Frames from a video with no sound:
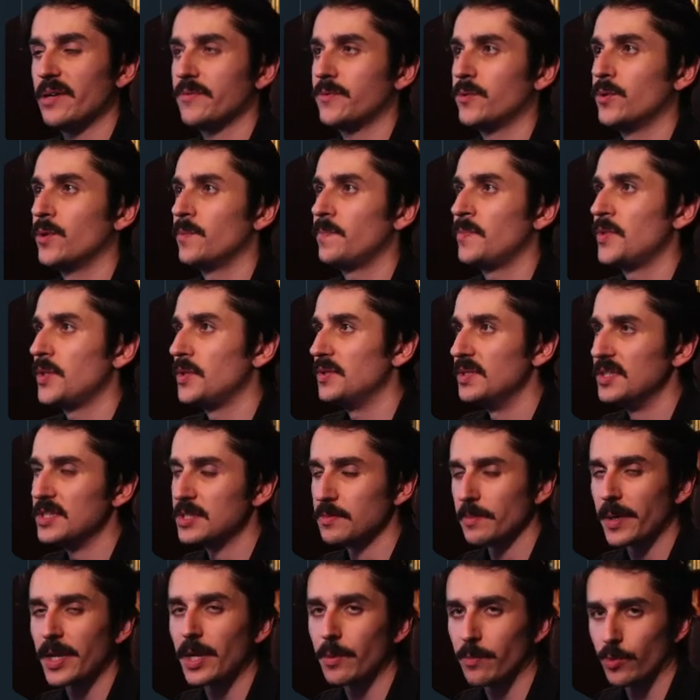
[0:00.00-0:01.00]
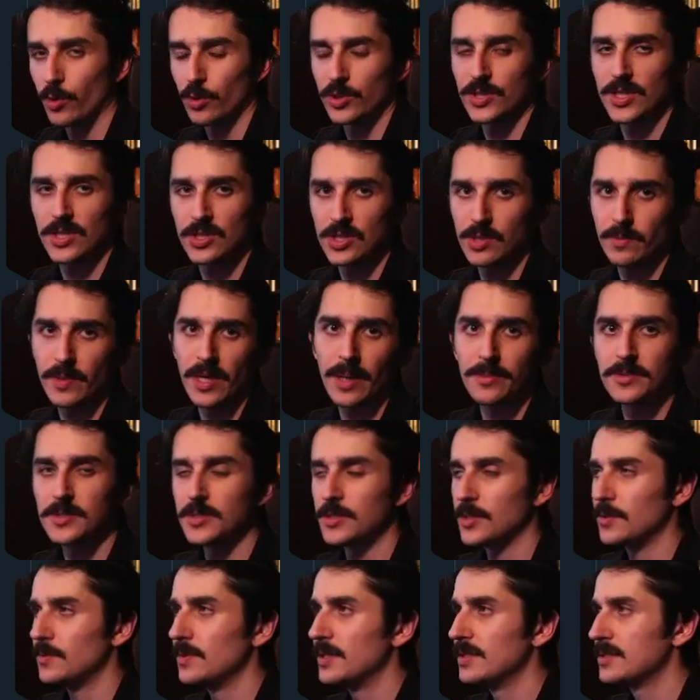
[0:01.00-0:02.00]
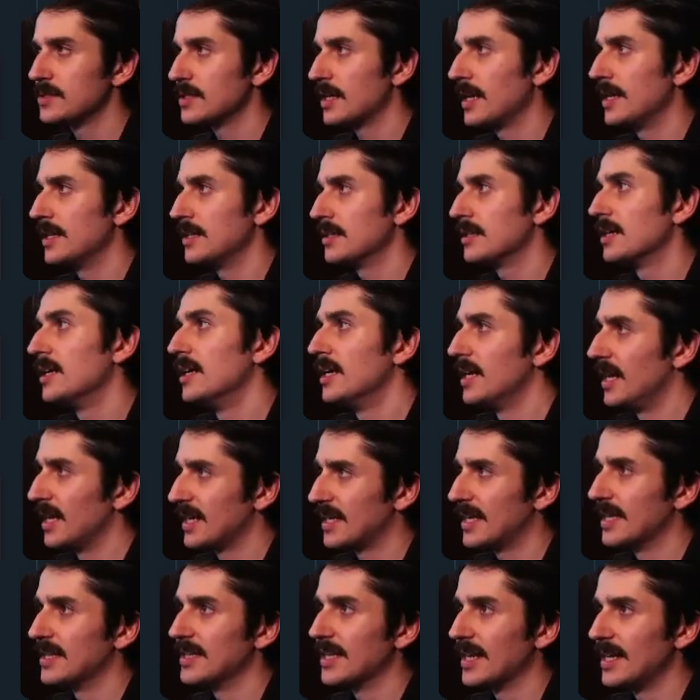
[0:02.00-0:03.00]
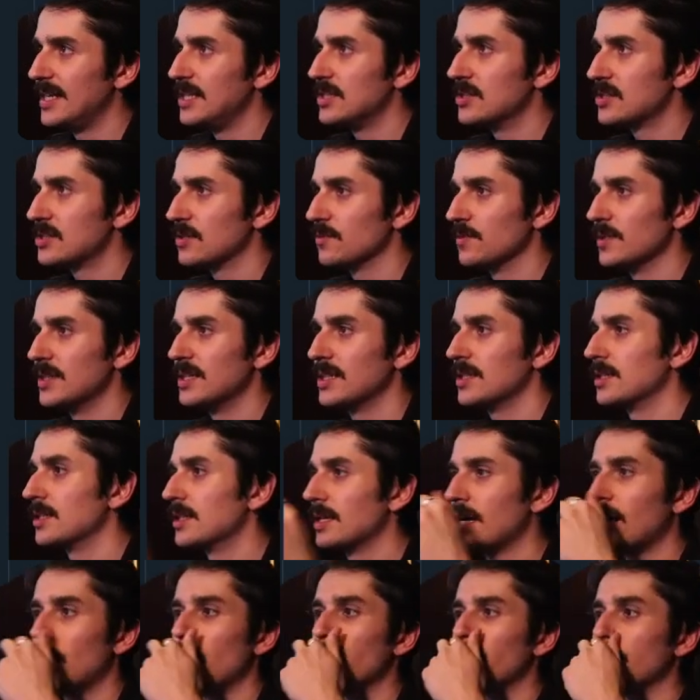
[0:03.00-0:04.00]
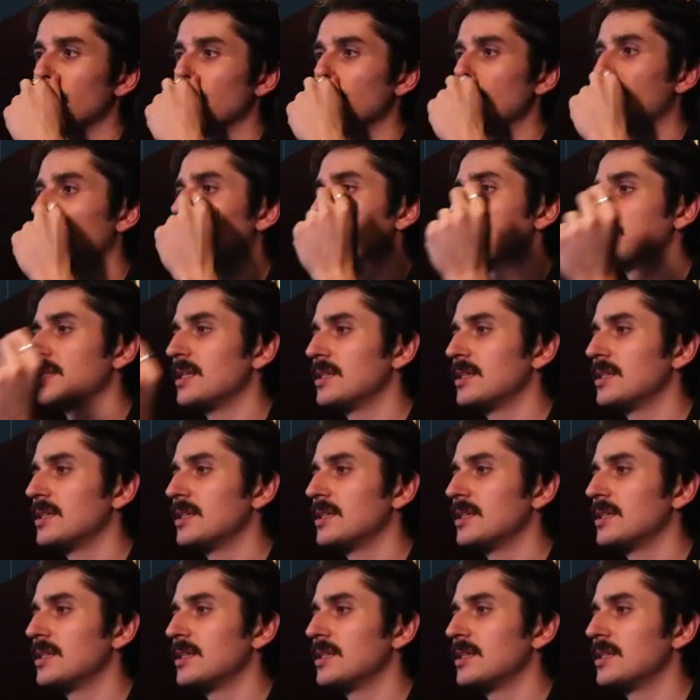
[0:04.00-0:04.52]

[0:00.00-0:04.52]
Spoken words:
You need to make a project to be able to do this. And again, the agents are really good at helping you out with this.